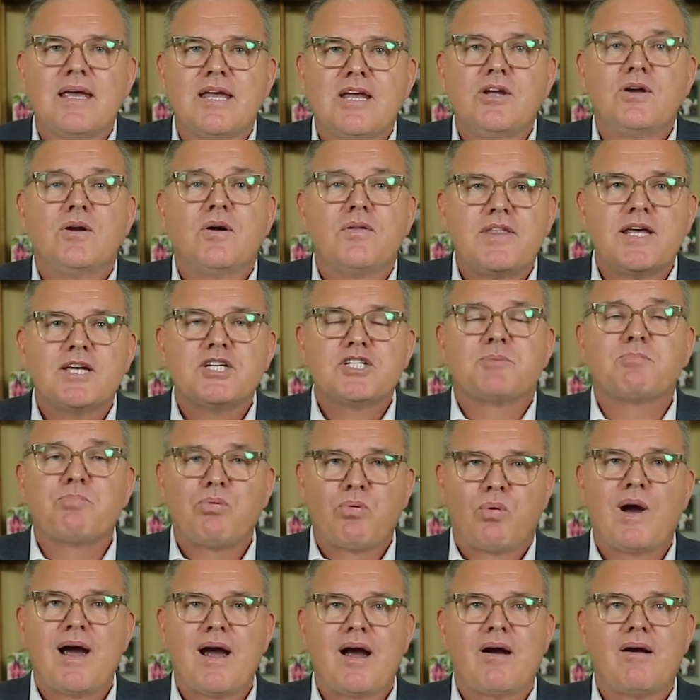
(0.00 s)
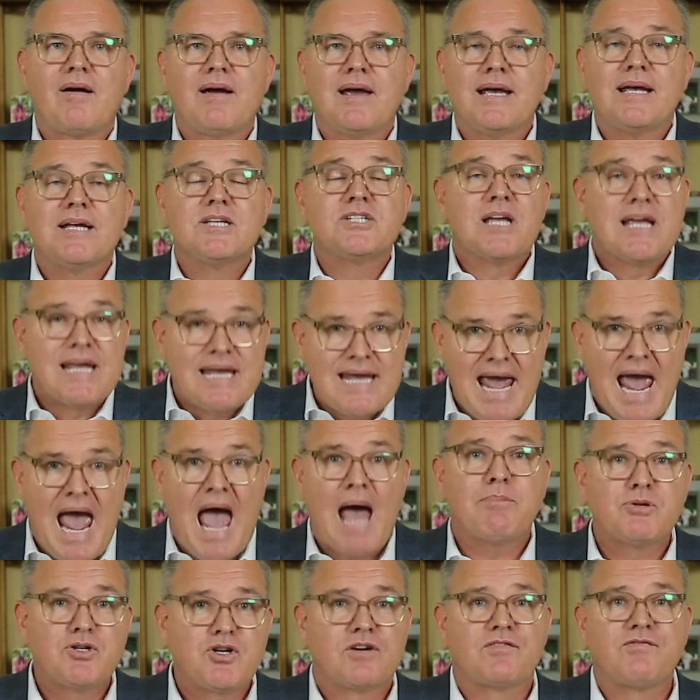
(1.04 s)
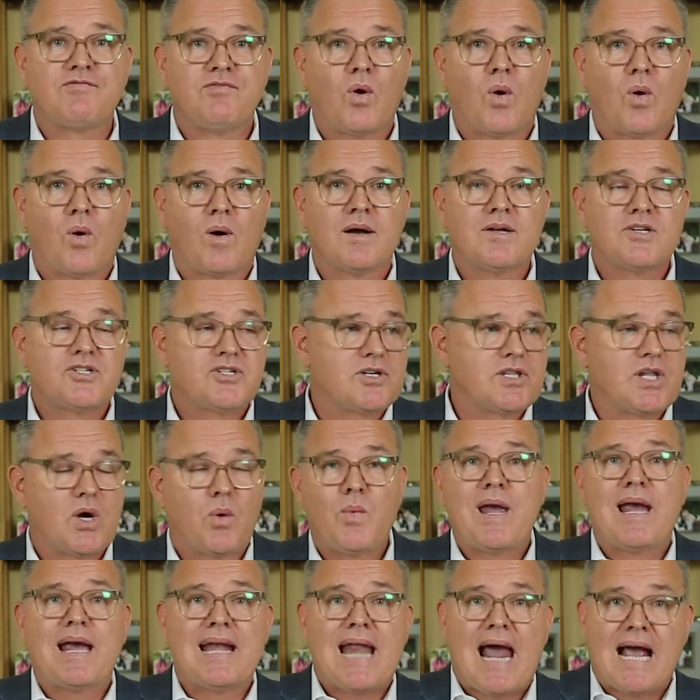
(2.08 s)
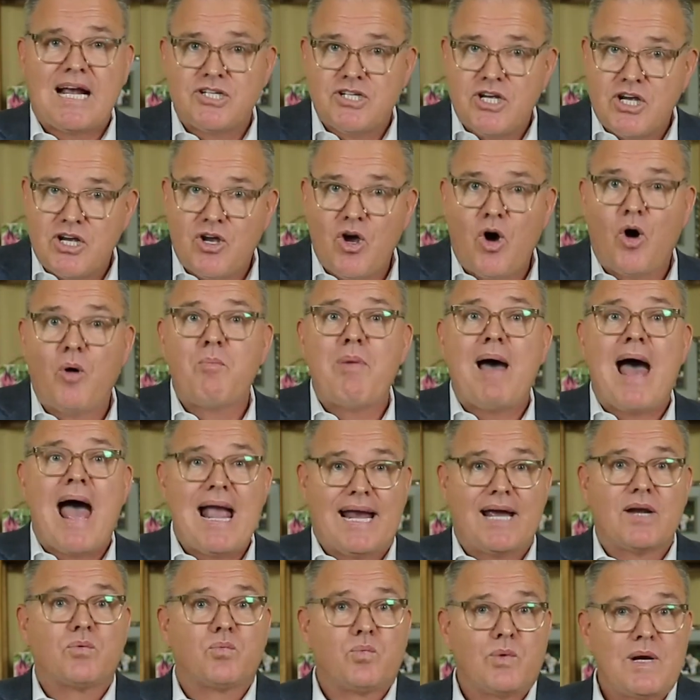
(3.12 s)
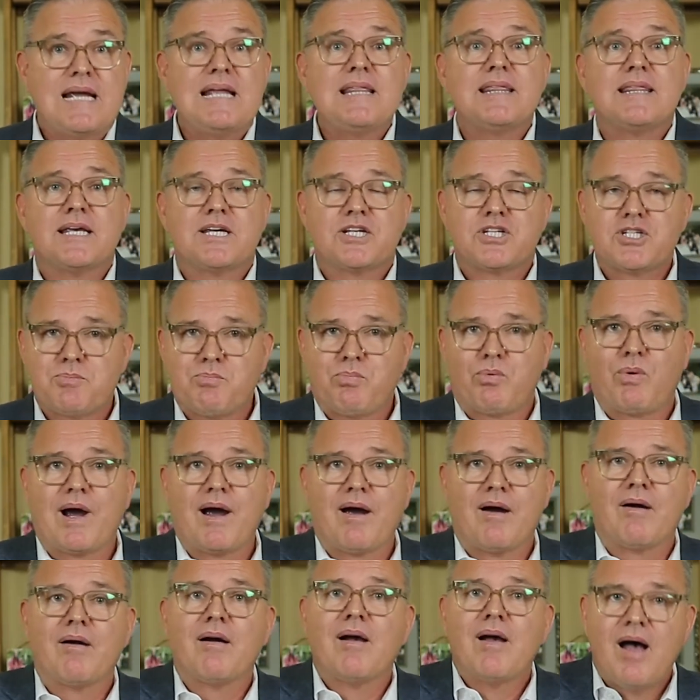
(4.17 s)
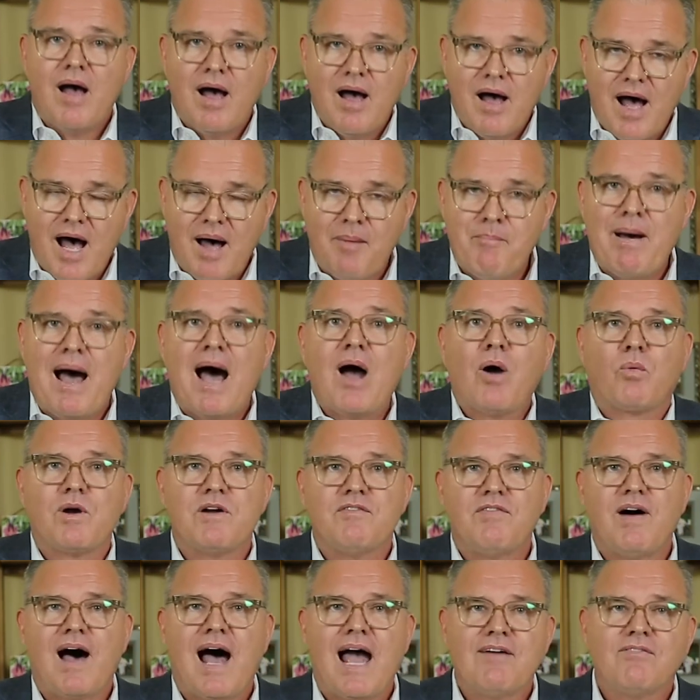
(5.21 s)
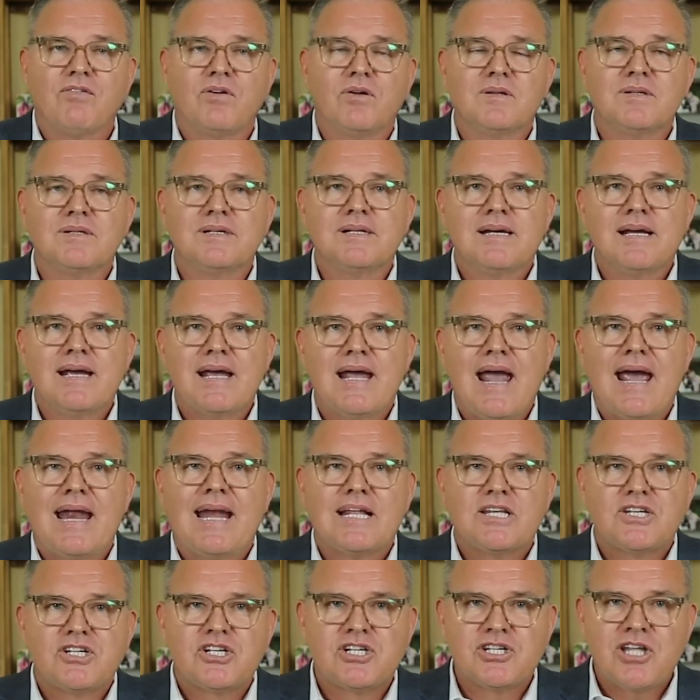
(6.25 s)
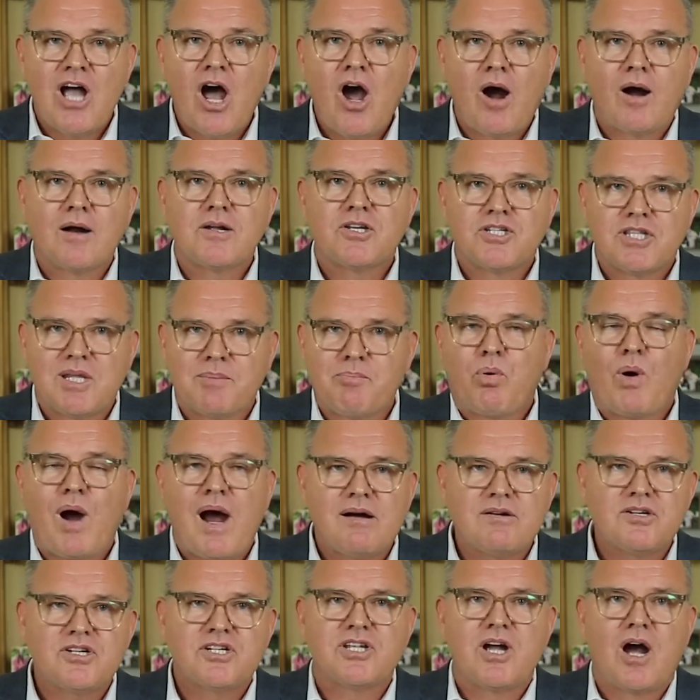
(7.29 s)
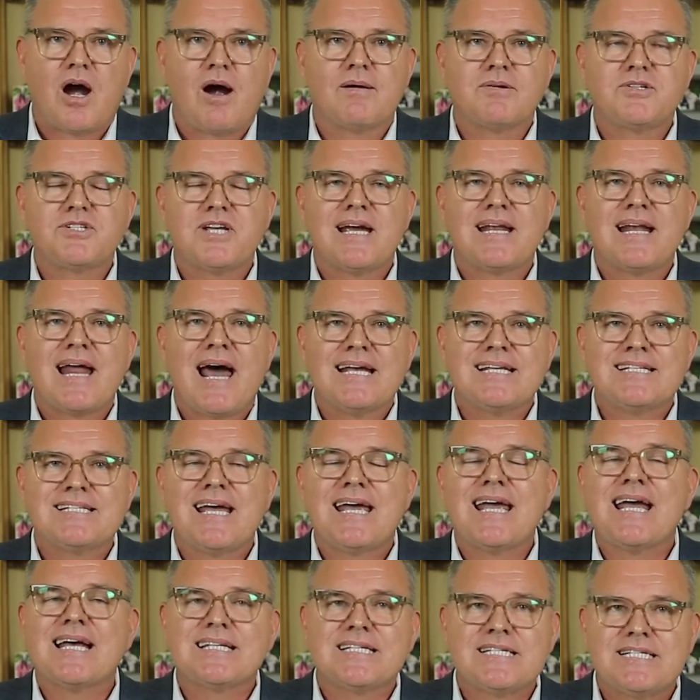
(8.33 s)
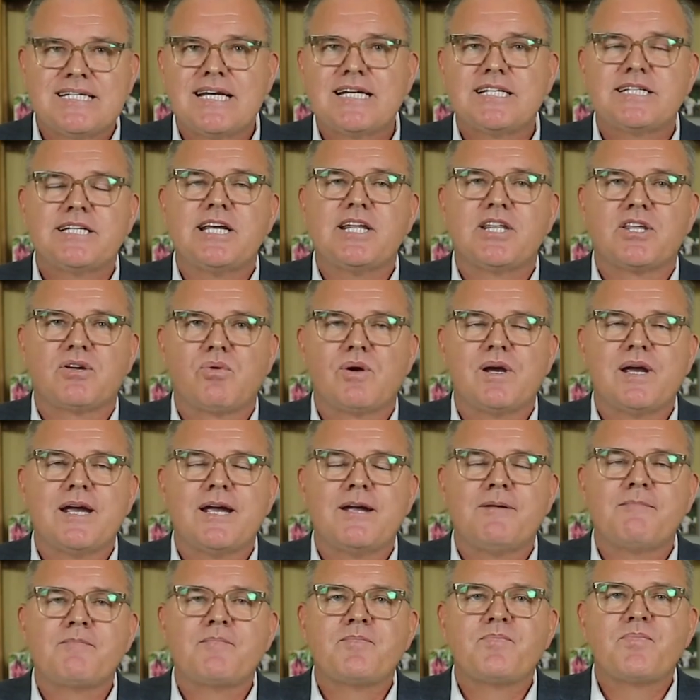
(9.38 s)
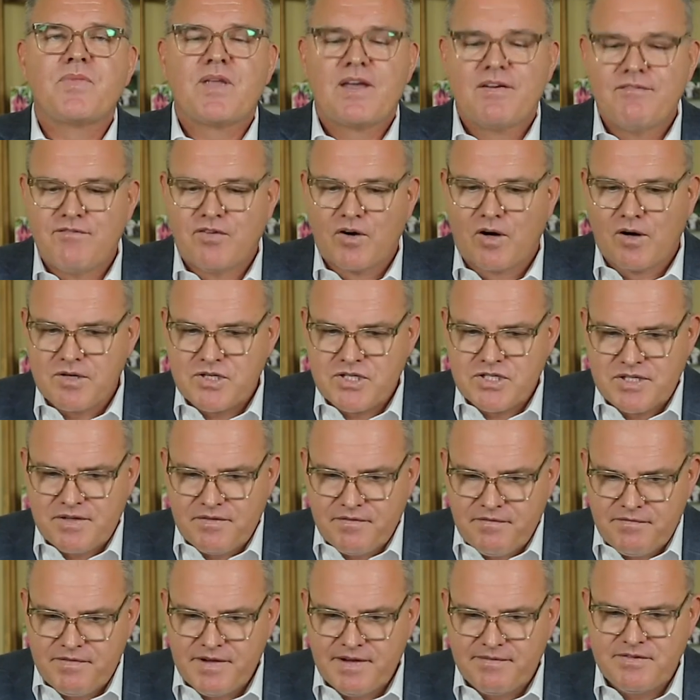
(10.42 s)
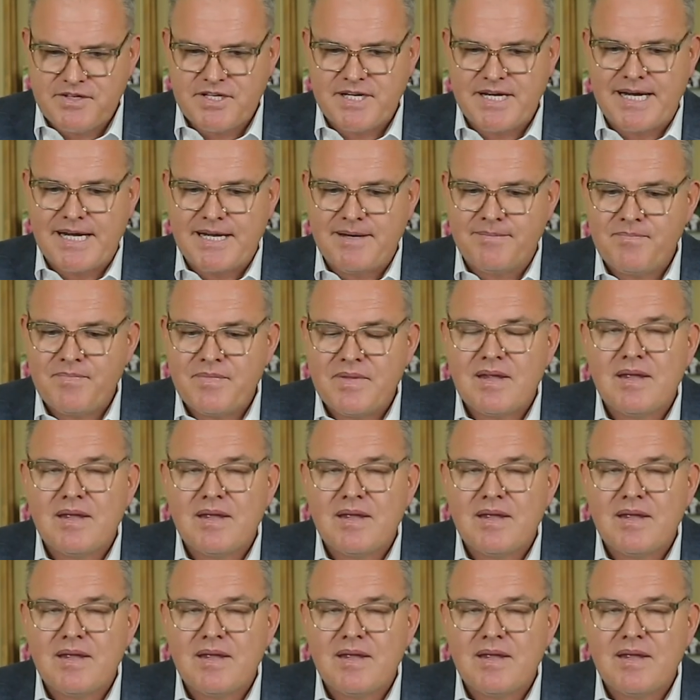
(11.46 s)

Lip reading: You know, this prayer is captured for us so that we can actually go back and read this prayer about revival. And it starts, the prayer starts in Isaiah 63, verse 15.